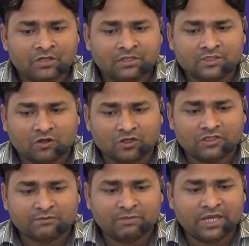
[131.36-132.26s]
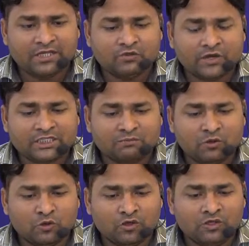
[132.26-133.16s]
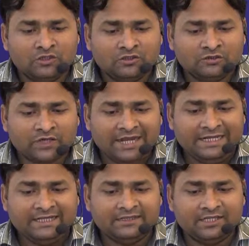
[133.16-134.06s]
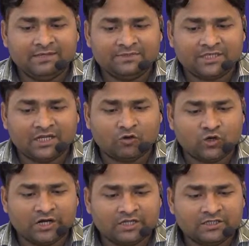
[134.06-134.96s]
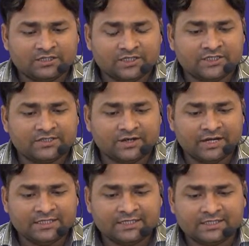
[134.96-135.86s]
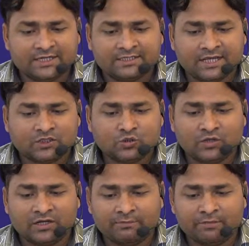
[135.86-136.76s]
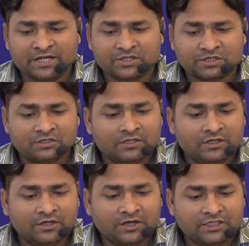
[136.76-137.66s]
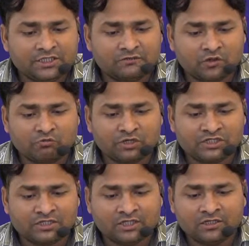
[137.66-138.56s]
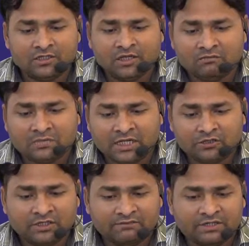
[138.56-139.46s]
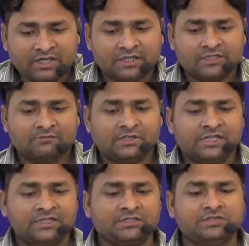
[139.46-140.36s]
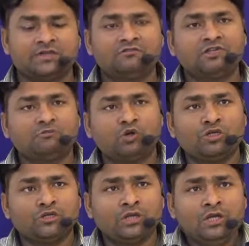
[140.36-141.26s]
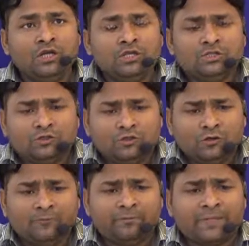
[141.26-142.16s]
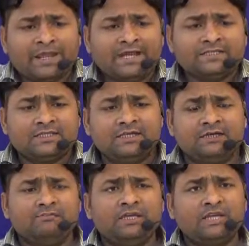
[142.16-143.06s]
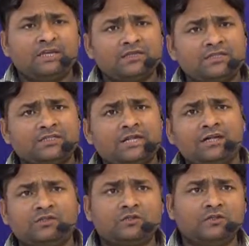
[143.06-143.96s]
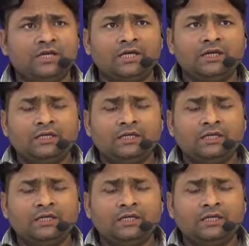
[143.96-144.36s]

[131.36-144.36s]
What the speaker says: Scholars began to explore Freudian themes in her work, such as religious and sexual repression, reaching for personal biographical interpretations of her poetry. So, as we can understand through the